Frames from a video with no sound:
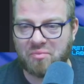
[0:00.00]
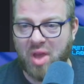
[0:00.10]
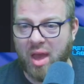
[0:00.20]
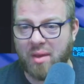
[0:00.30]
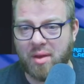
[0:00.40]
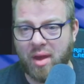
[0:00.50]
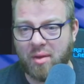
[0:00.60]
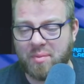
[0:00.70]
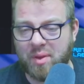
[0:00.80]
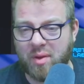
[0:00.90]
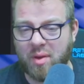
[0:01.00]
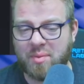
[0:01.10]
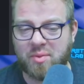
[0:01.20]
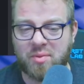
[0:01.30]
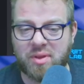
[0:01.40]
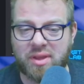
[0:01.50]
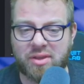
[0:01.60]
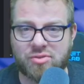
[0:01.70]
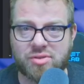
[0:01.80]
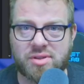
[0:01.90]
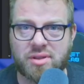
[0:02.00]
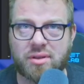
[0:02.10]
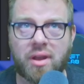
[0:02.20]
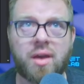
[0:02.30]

I'll be really interested.